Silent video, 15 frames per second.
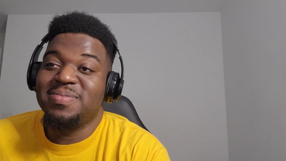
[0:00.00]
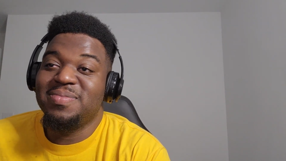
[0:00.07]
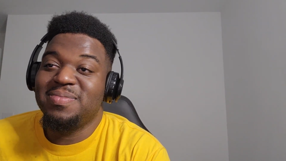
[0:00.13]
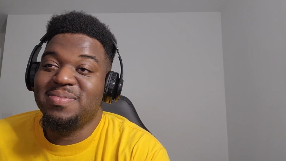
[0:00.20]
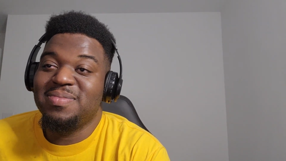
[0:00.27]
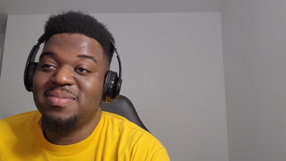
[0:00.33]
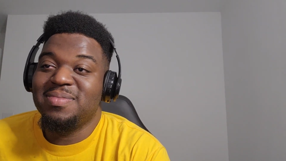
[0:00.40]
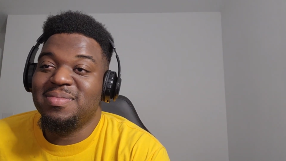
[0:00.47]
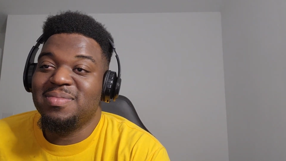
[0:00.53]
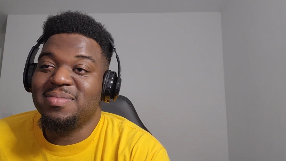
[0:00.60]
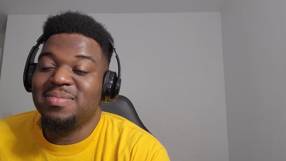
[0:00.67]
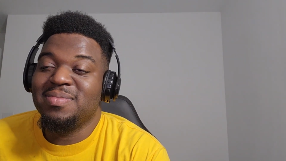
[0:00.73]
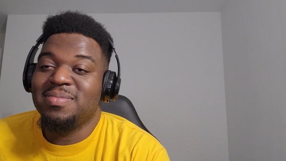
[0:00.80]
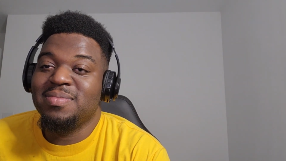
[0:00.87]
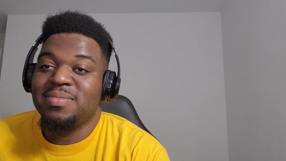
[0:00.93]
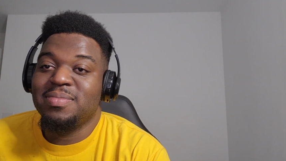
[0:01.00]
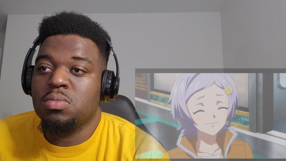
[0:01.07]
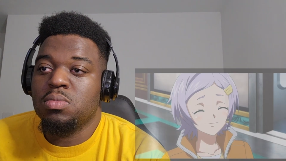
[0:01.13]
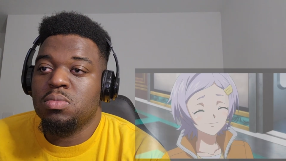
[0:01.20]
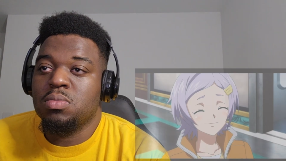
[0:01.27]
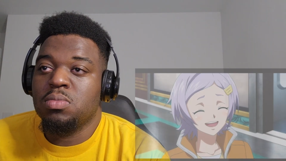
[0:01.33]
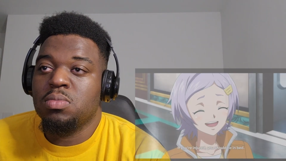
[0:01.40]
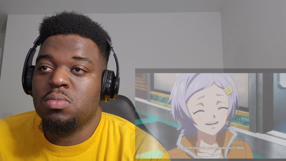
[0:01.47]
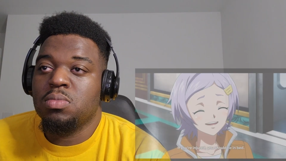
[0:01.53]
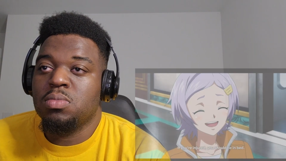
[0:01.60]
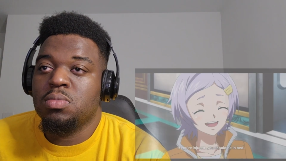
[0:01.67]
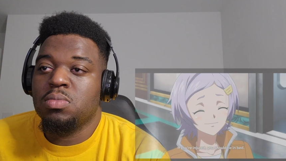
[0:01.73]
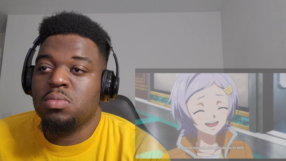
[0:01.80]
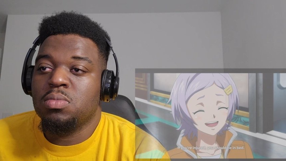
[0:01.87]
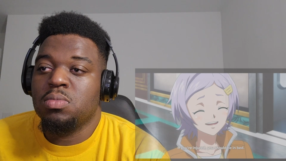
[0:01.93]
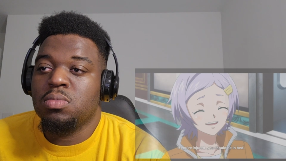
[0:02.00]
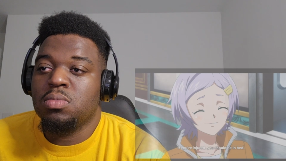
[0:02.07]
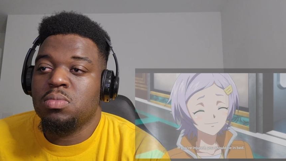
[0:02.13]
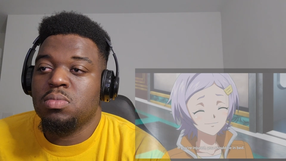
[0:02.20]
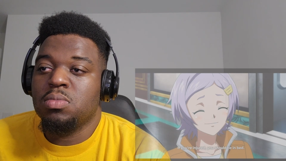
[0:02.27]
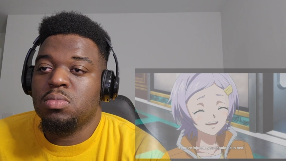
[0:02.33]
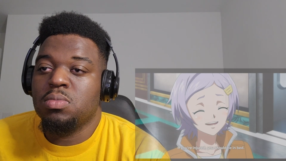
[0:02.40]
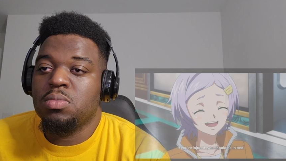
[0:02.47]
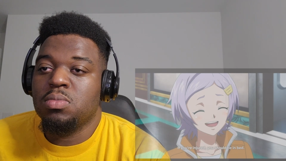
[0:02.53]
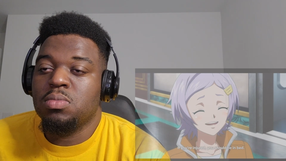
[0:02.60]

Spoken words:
(silence)